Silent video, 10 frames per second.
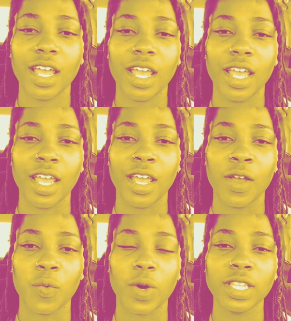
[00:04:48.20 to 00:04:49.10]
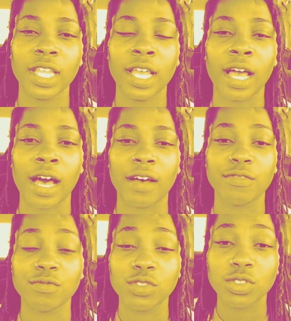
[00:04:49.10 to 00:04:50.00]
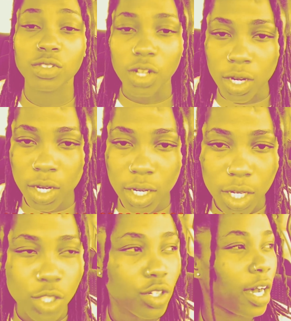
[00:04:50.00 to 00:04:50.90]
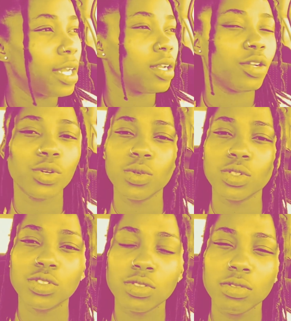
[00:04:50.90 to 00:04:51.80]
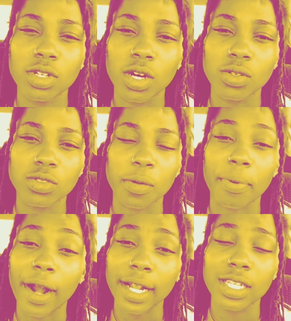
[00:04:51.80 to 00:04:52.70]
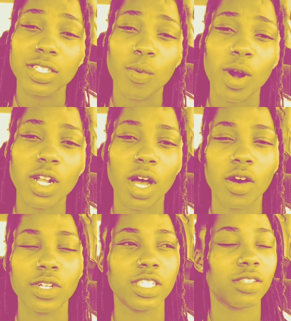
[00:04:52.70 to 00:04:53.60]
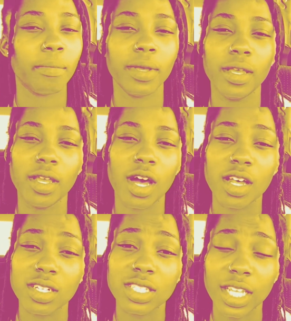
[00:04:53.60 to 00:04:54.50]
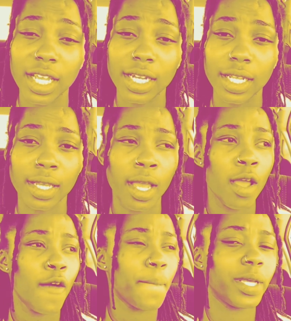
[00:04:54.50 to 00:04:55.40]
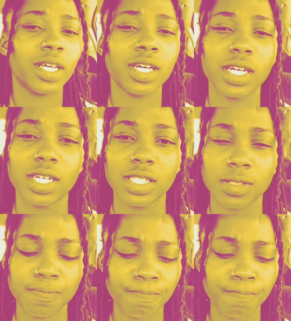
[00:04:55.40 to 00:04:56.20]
and one thing I've learned or tried to do is, you know, to practice and work on is to be understanding, because